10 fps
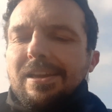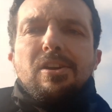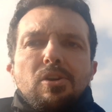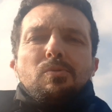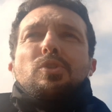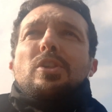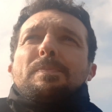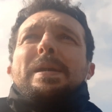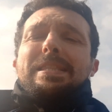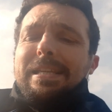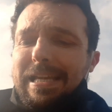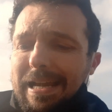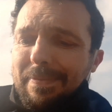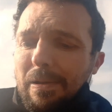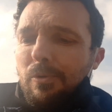which has appeared in the
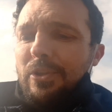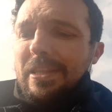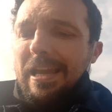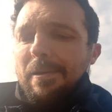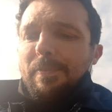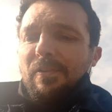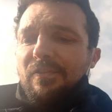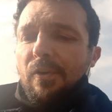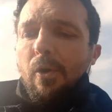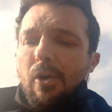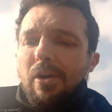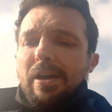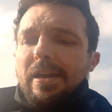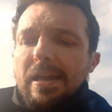game. That wasn't there before.